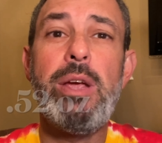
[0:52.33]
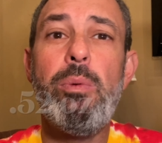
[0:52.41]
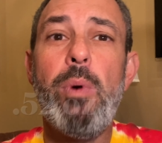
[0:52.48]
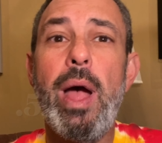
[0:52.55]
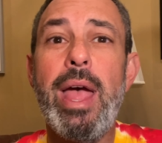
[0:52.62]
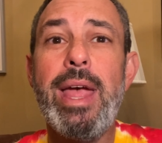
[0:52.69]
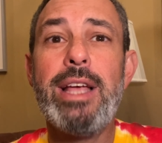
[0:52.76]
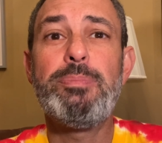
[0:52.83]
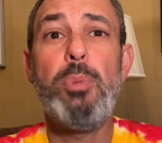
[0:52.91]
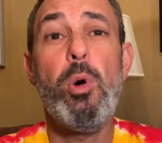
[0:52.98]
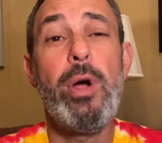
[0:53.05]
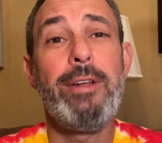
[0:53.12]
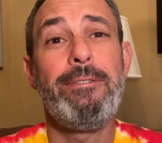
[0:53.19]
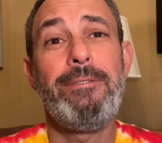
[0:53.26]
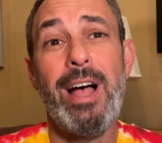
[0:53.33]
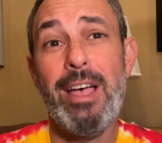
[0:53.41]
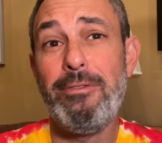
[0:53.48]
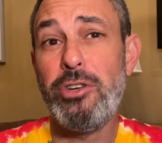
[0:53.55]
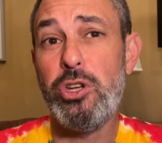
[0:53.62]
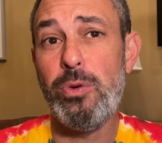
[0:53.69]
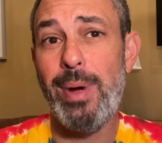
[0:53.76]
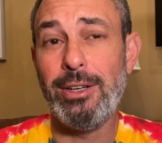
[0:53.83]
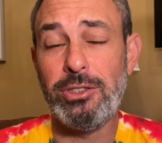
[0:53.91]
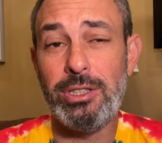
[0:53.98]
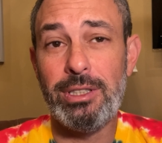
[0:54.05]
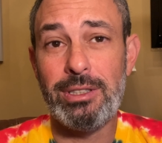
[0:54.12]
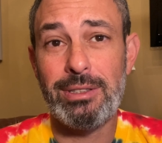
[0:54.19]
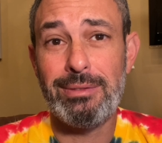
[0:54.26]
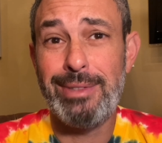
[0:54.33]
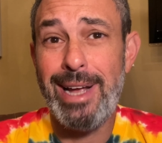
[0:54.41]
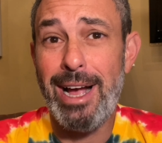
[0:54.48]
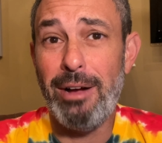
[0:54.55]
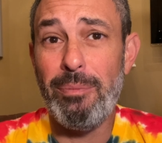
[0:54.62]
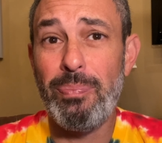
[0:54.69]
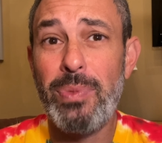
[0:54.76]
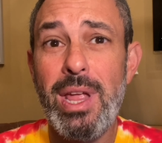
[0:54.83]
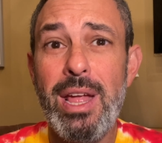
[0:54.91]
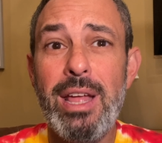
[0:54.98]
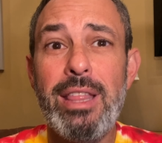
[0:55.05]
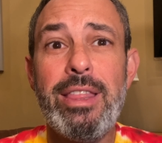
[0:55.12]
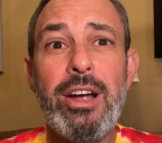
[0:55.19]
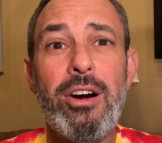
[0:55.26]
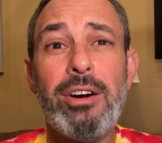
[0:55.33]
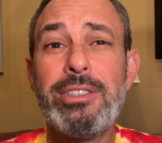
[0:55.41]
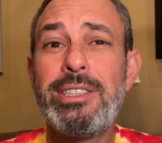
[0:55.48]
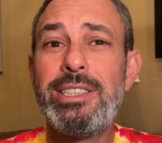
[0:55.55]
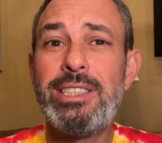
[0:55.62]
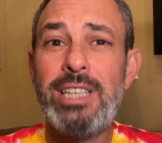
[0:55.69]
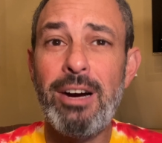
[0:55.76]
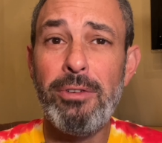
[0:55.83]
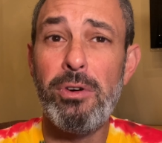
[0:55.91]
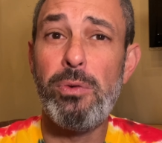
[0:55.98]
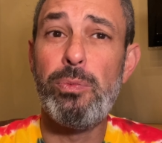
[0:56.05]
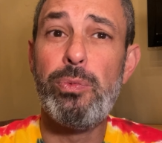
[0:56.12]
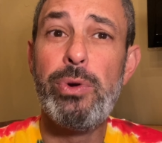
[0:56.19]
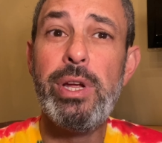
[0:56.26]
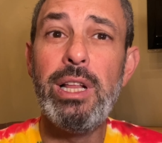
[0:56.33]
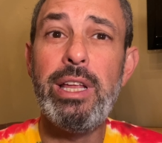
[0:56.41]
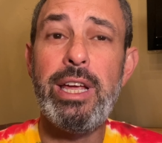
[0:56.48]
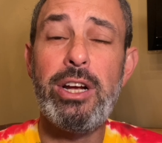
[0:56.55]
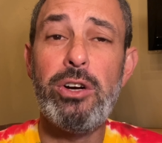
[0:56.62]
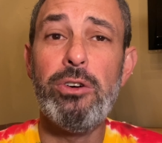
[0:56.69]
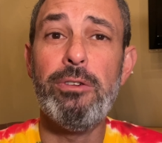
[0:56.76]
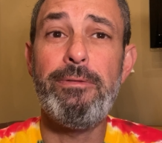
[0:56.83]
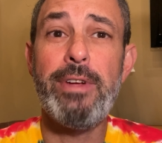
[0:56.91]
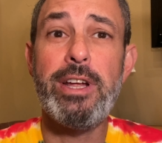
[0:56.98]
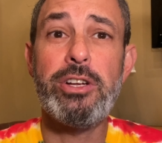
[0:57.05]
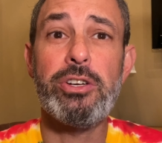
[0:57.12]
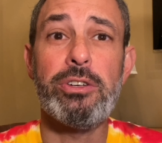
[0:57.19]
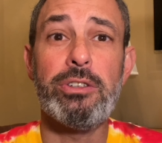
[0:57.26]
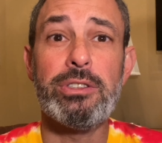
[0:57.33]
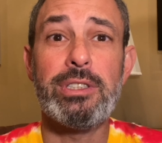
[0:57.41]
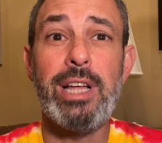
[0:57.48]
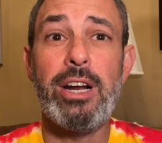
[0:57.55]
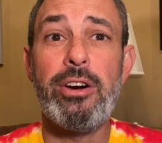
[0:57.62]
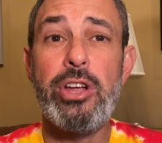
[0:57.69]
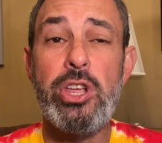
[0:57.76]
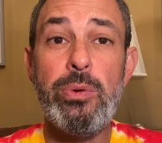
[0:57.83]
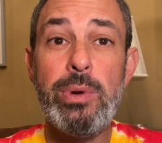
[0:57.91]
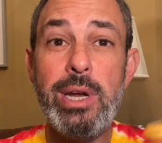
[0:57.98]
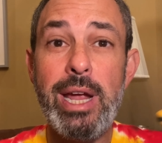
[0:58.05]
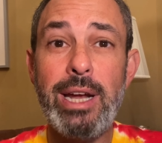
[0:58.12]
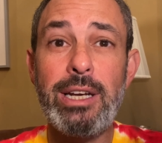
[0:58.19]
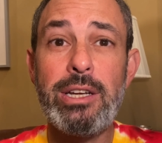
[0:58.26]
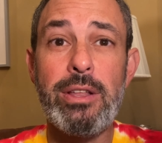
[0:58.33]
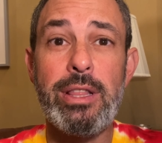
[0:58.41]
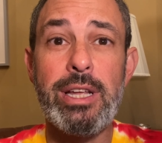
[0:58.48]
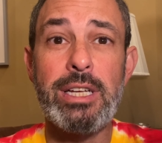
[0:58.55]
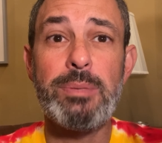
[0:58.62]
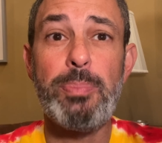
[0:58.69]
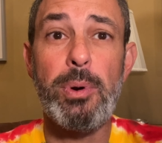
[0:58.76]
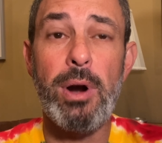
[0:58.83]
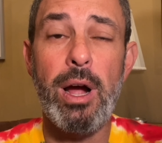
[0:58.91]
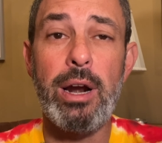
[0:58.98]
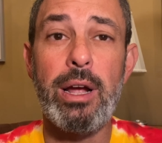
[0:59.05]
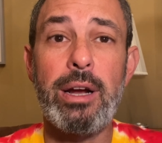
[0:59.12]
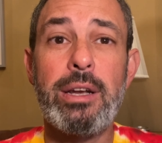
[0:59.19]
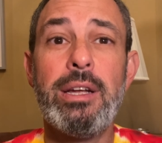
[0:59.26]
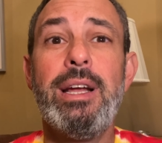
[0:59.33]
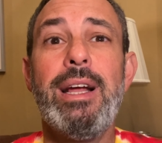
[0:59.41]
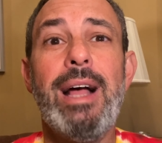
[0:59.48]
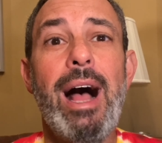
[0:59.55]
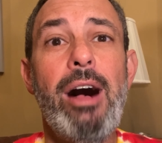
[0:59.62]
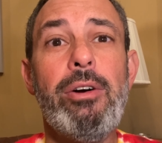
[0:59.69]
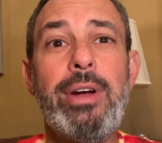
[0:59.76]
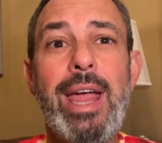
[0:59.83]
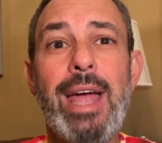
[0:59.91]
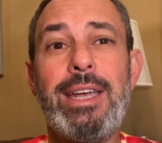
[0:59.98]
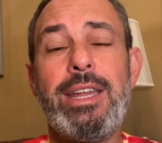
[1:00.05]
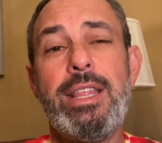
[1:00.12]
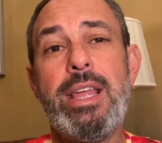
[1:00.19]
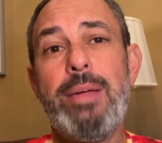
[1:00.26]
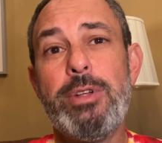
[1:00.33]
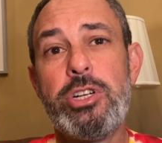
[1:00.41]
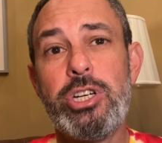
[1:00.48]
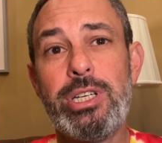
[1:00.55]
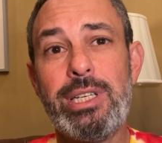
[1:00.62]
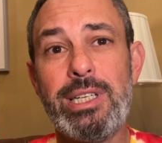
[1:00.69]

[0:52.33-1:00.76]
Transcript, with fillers: weighs 0.52 ounces. Now, there are several really cool features that are unique to this product. I'll get to them in just a